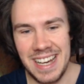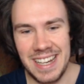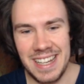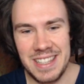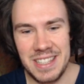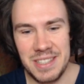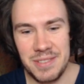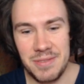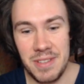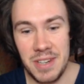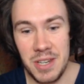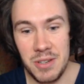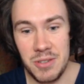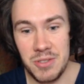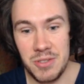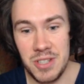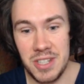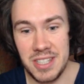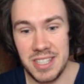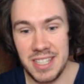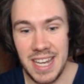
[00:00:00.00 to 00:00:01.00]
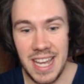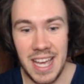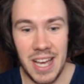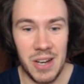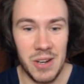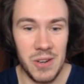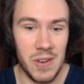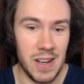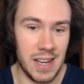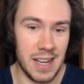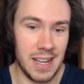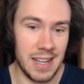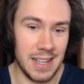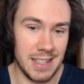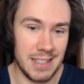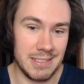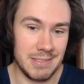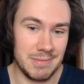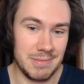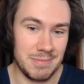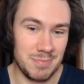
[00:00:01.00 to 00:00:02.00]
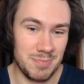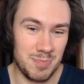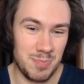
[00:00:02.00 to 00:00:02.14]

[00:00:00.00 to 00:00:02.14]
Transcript: this video just now.